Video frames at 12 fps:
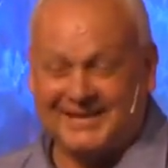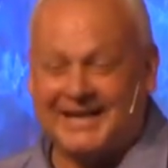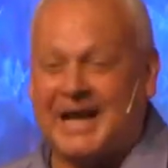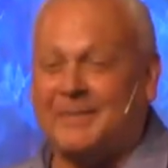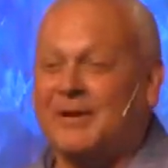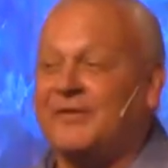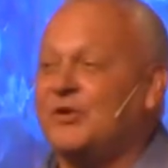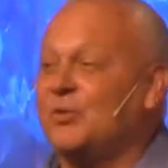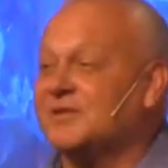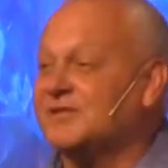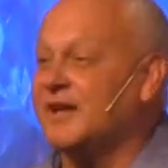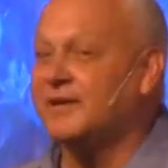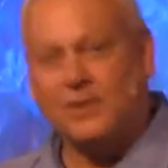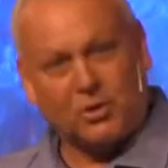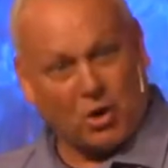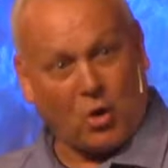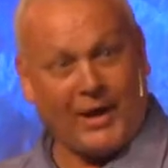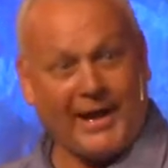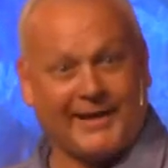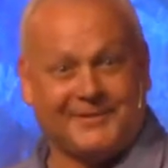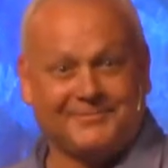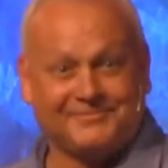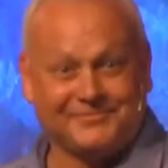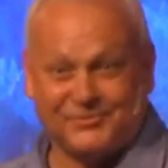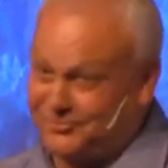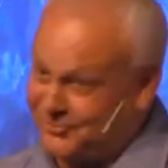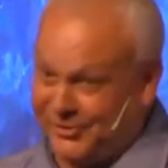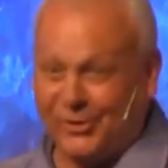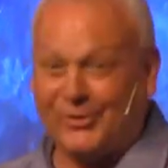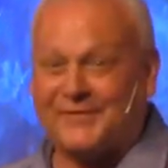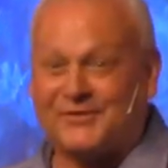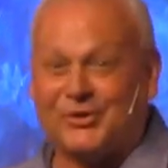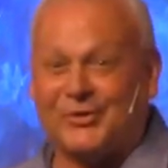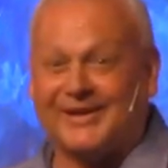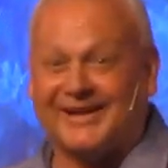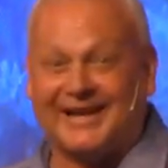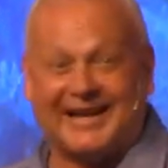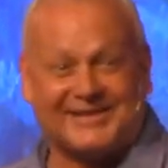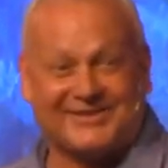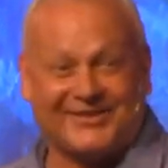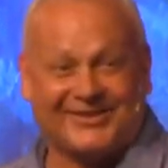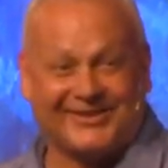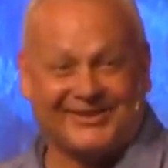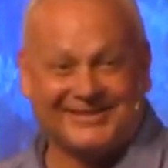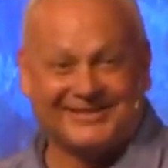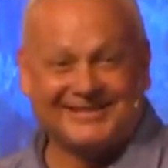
How many of you would say, Go ahead, you don't have to do anything I ask you to do?